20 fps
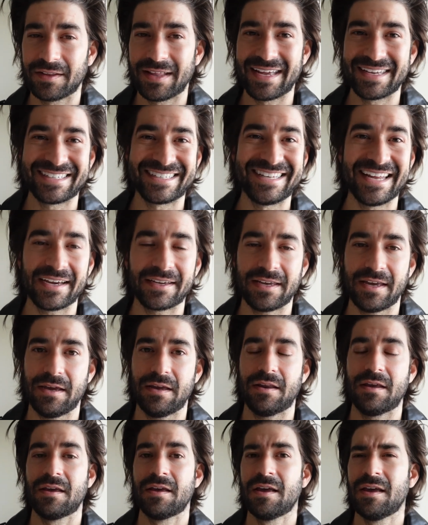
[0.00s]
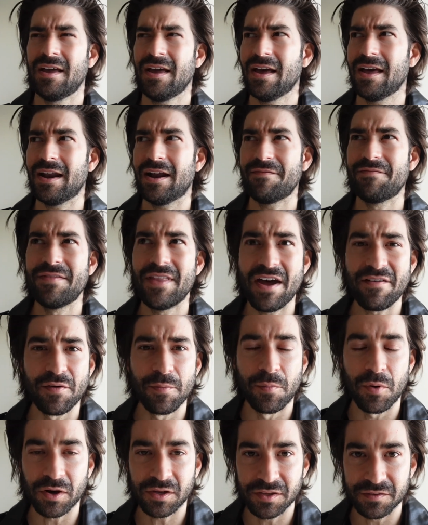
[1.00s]
decade. And I've never
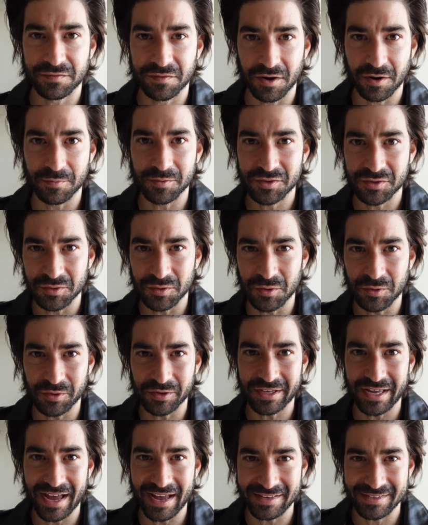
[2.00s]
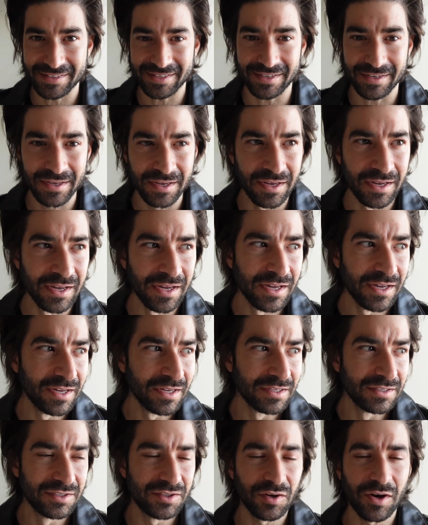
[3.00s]
booked a pharmaceutical casting.
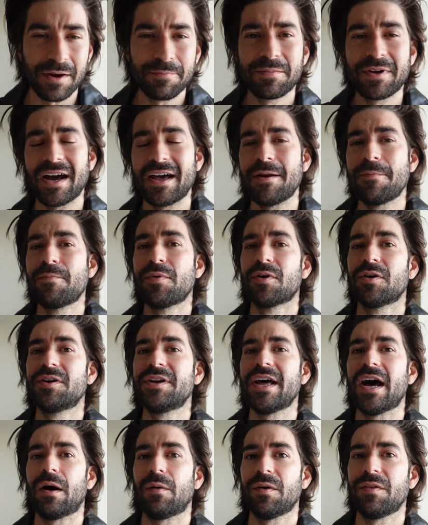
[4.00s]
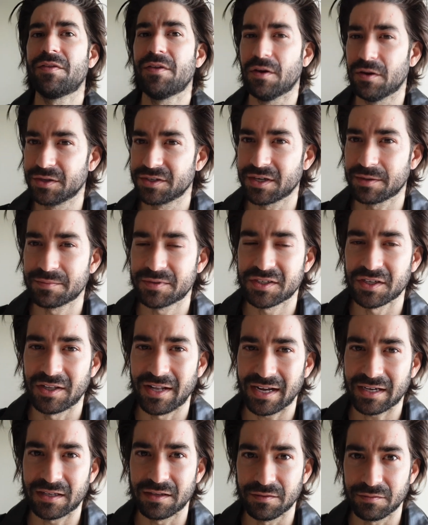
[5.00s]
So I'm kind of burned out with those. I'm
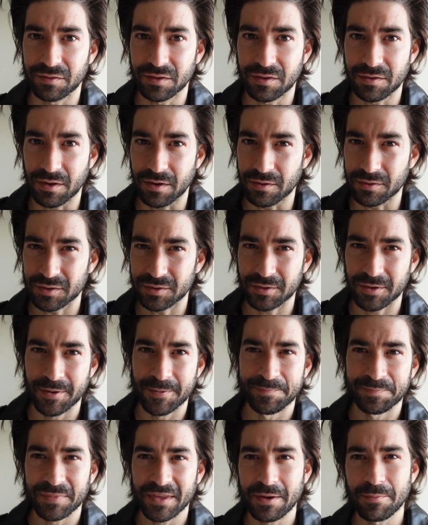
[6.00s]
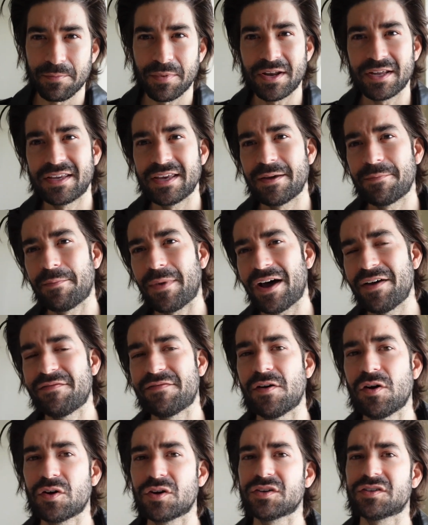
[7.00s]
selective with those. But again, my
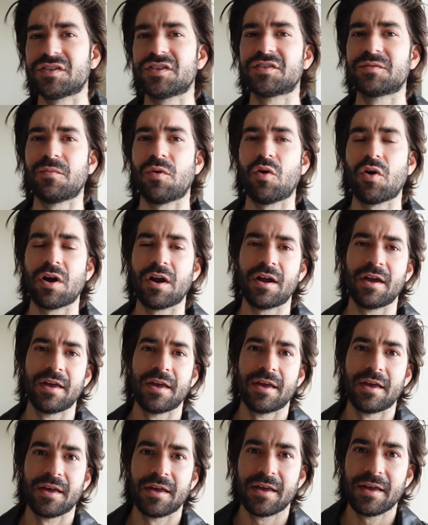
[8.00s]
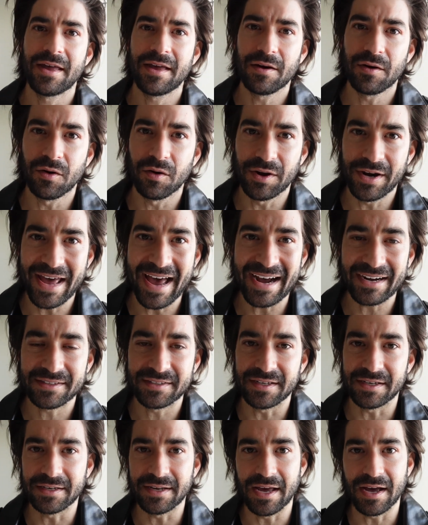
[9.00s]
focus is more on
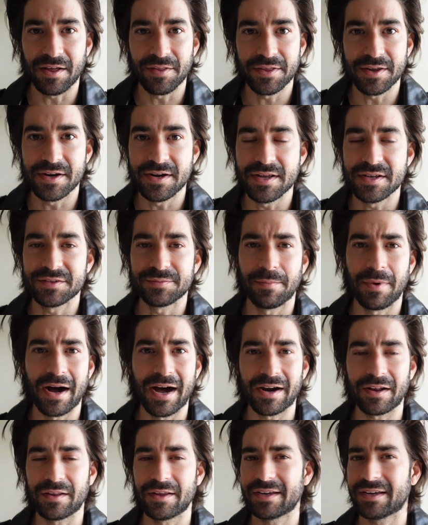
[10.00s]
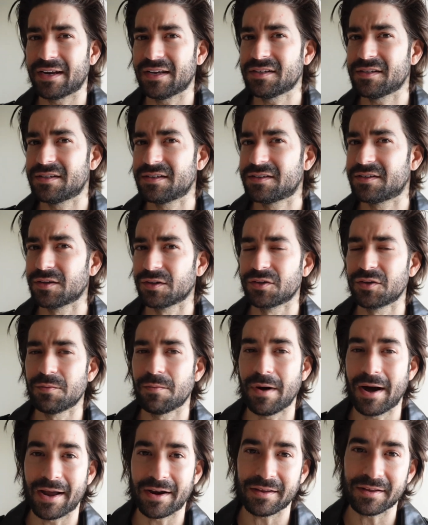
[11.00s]
acting now than it is modeling, and I still do
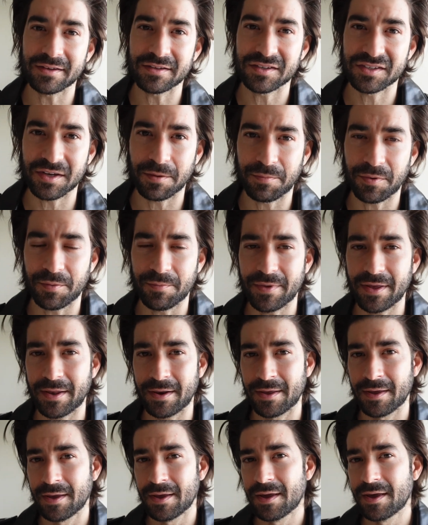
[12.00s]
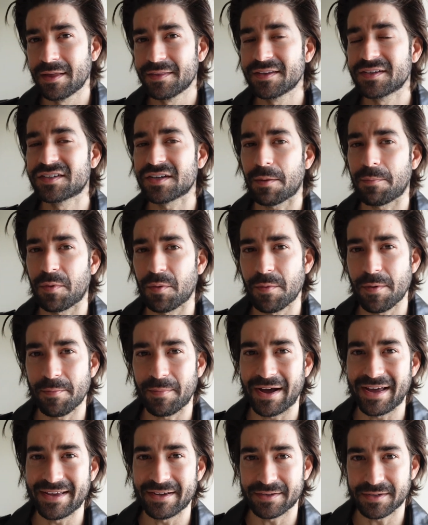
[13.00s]
modeling to supplement
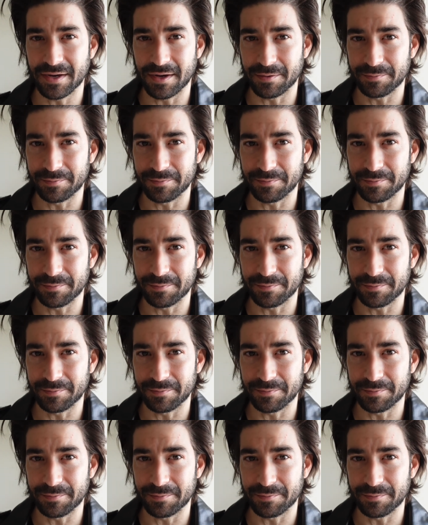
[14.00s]
my income.